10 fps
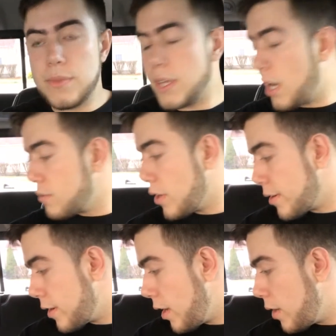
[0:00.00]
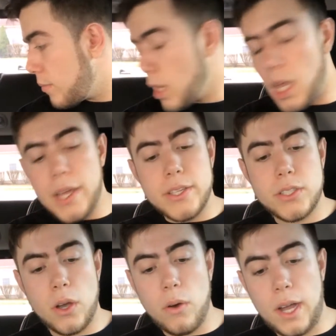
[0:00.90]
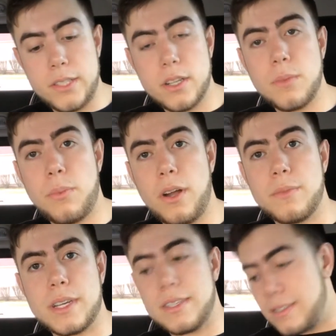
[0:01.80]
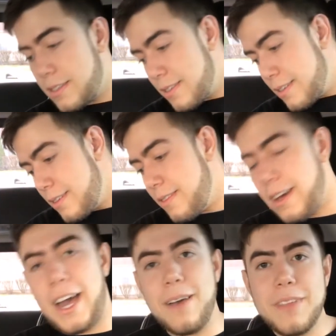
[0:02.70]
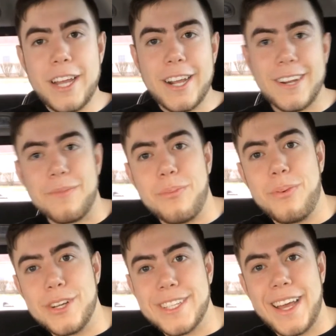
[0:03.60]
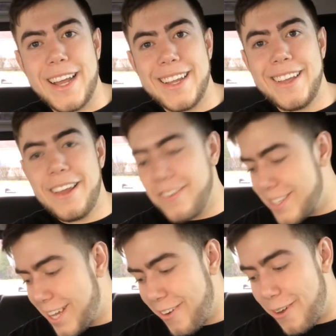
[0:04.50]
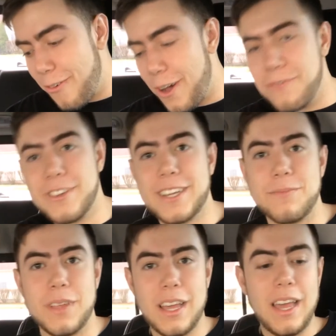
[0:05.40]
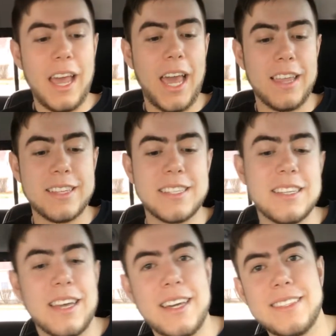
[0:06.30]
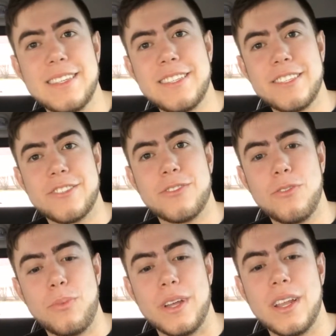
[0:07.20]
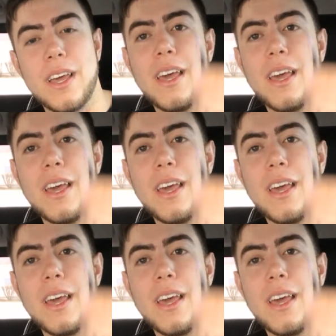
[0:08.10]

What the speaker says: you know, I've turned it on. So I took it apart because I'm not gonna push that in every time I want freaking LED lights. That's just stupid.